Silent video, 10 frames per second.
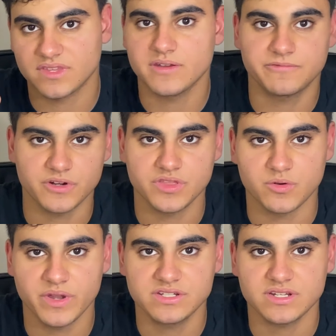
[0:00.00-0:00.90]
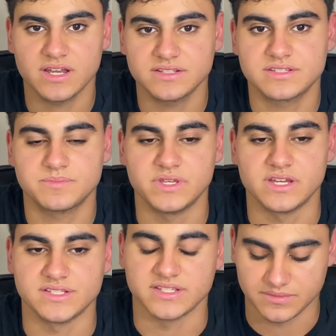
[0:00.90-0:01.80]
further away shots because
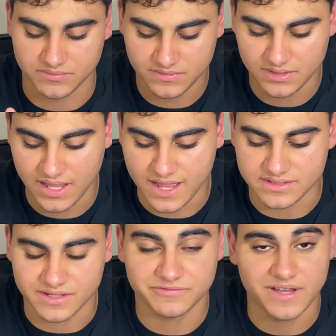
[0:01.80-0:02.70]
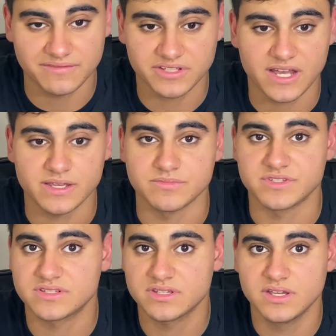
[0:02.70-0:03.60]
it has a
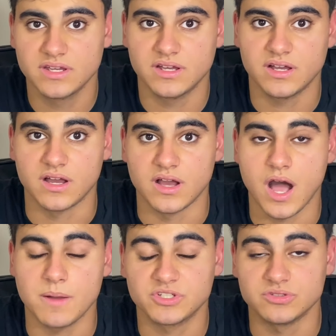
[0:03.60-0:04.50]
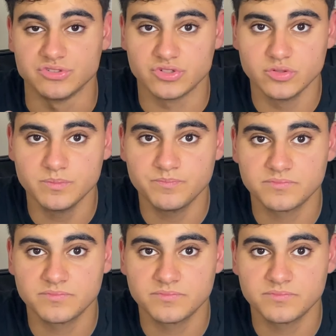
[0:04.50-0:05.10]
5x optical zoom.